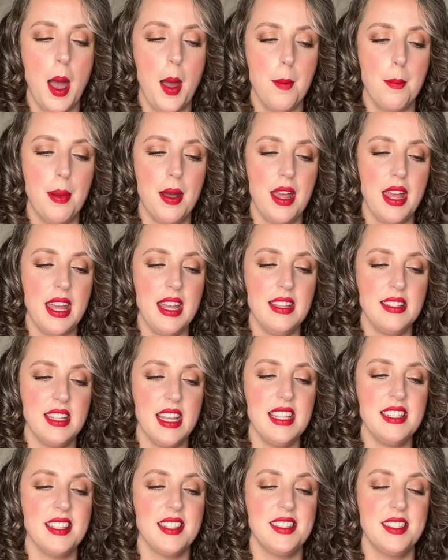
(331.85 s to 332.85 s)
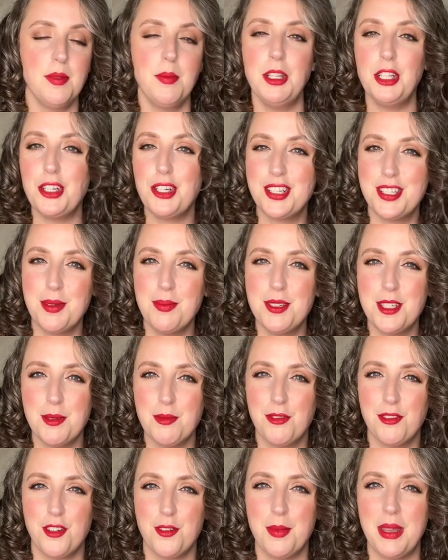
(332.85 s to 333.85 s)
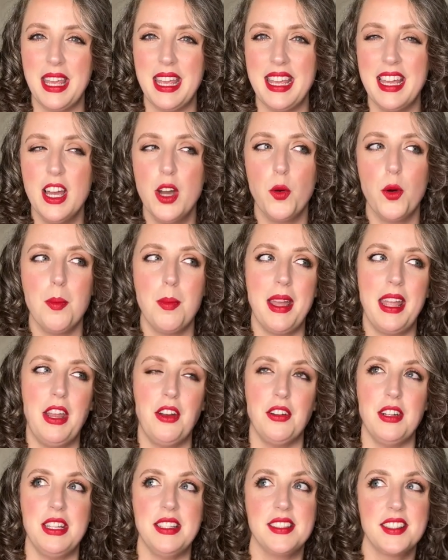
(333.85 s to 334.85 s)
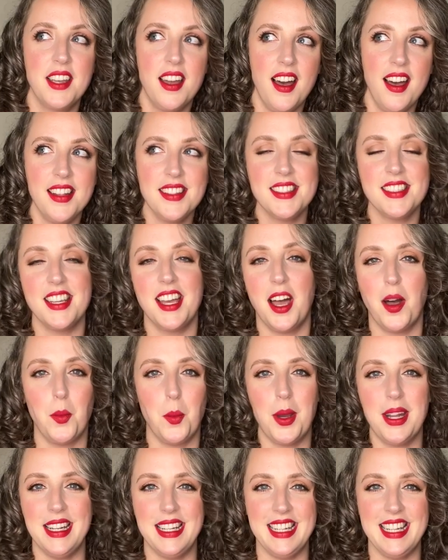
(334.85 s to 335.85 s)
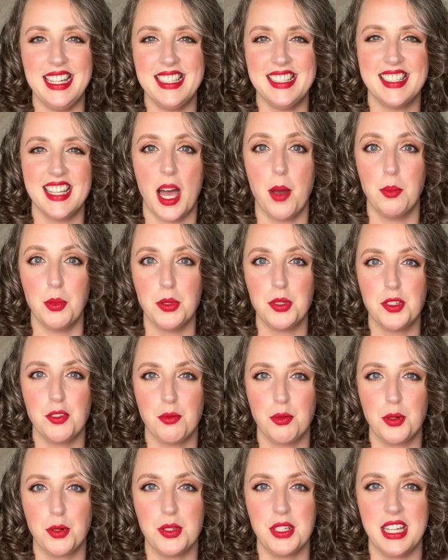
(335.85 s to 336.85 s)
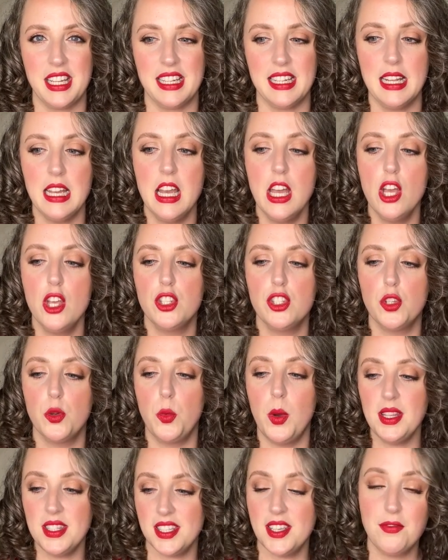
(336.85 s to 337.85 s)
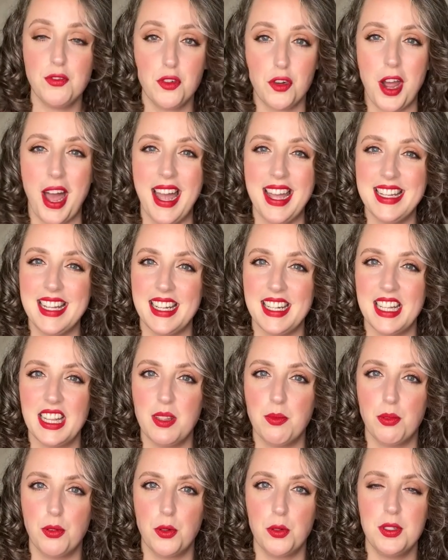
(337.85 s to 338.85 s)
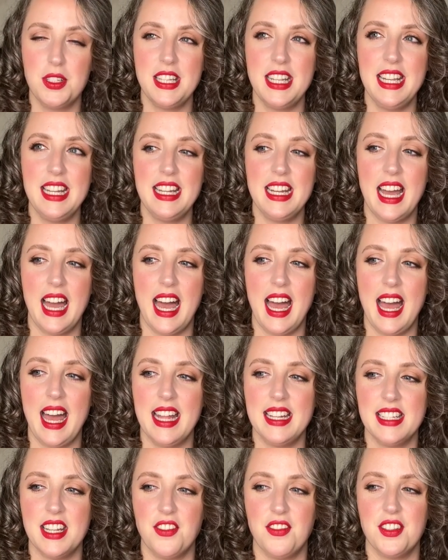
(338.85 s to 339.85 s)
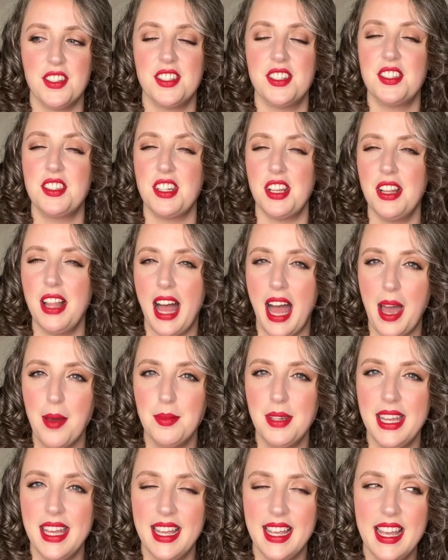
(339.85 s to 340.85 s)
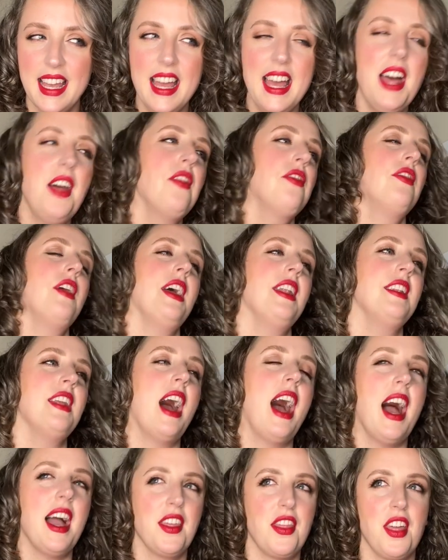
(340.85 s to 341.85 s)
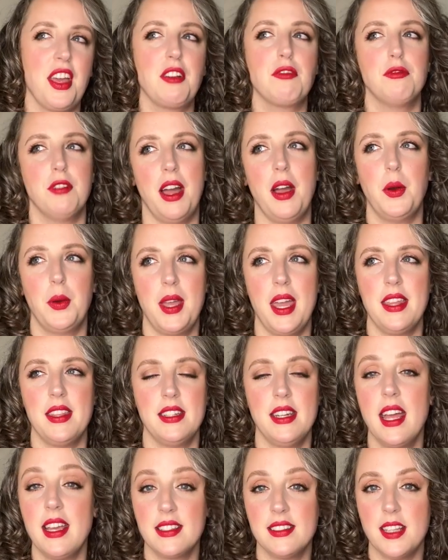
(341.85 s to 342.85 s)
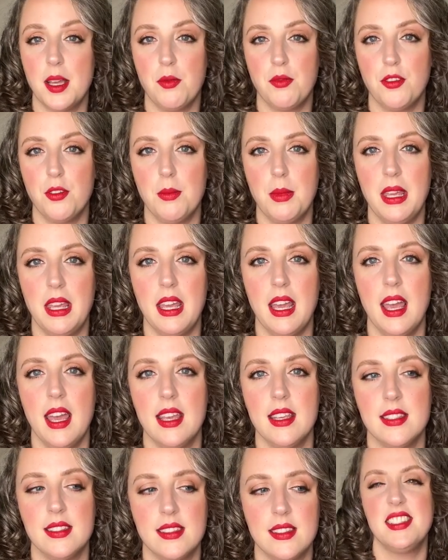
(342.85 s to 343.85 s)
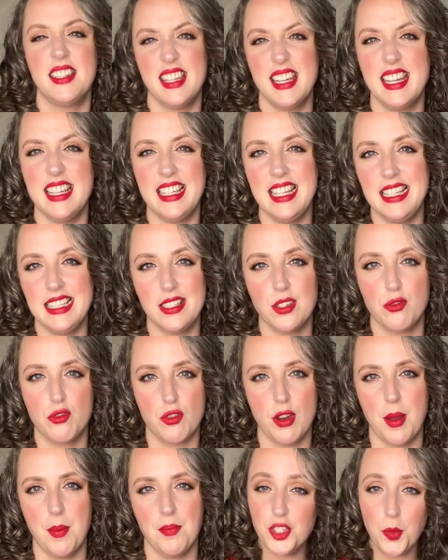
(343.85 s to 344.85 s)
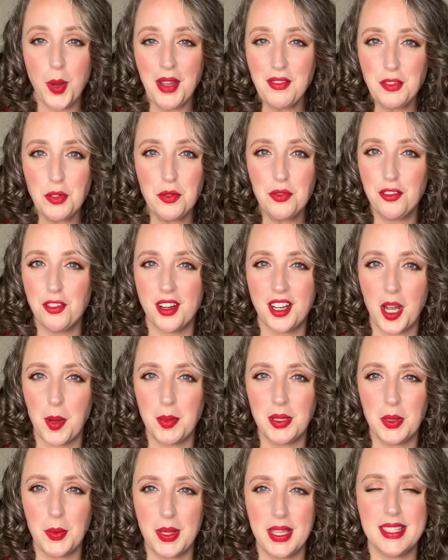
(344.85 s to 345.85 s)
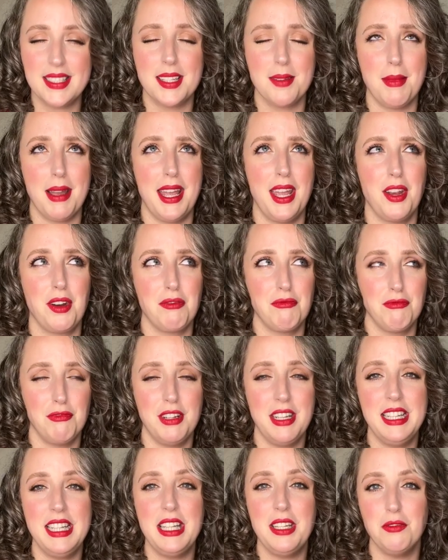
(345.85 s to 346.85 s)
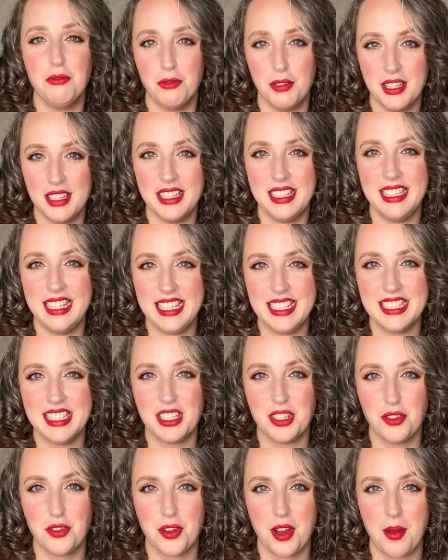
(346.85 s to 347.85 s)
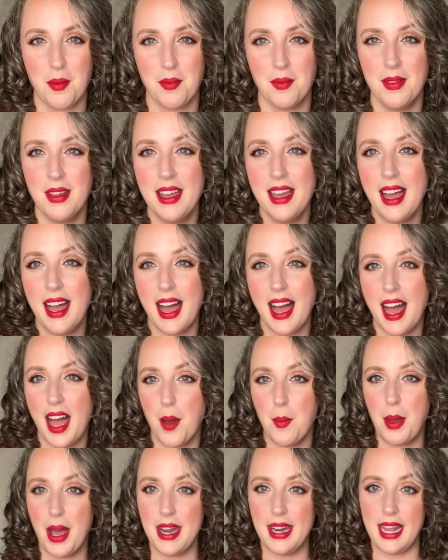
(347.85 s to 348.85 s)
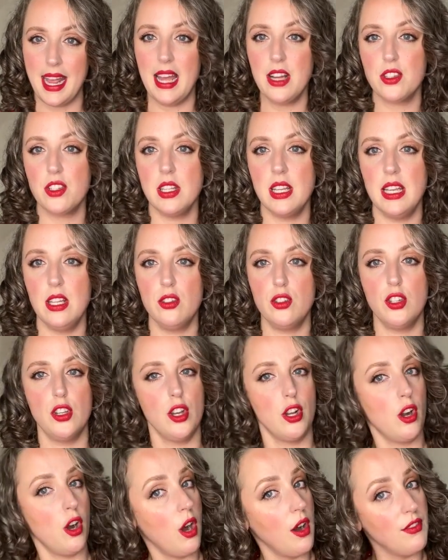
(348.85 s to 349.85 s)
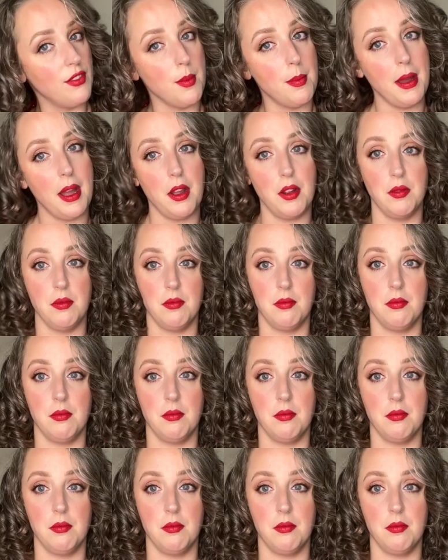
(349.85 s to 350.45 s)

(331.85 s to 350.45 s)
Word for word: But it, it's a similar symptom for me when my hair needs cut and when it needs a boost of protein. So once I've tried adding the protein and if it's still happening, then I think, right, okay, the next step for me is that it needs a trim. So I've known for a couple of weeks that my hair really, really needed a trim. Um, and I actually took off about